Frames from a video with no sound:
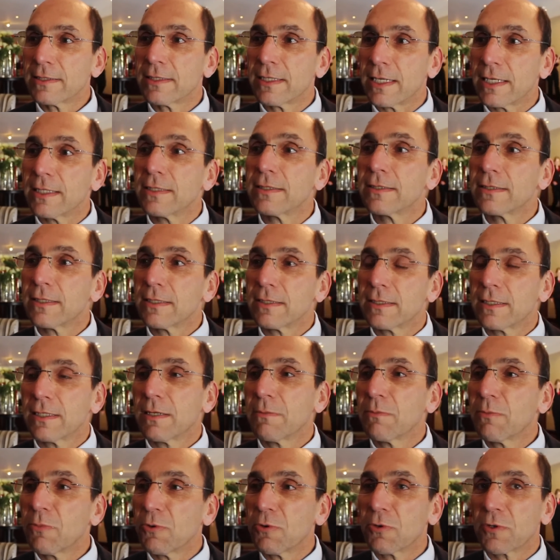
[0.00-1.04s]
sense is an
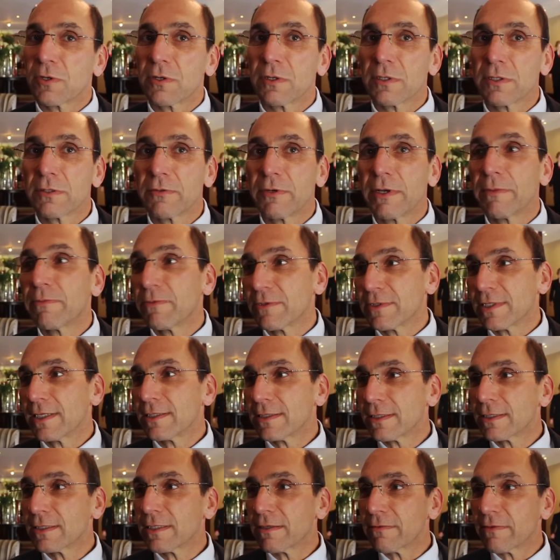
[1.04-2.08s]
important
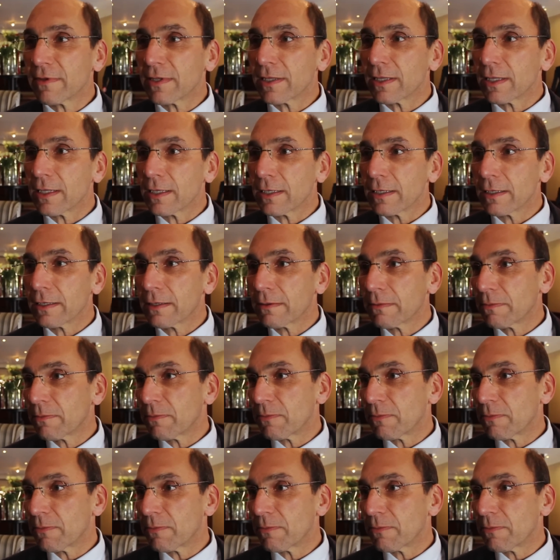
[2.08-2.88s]
representative in the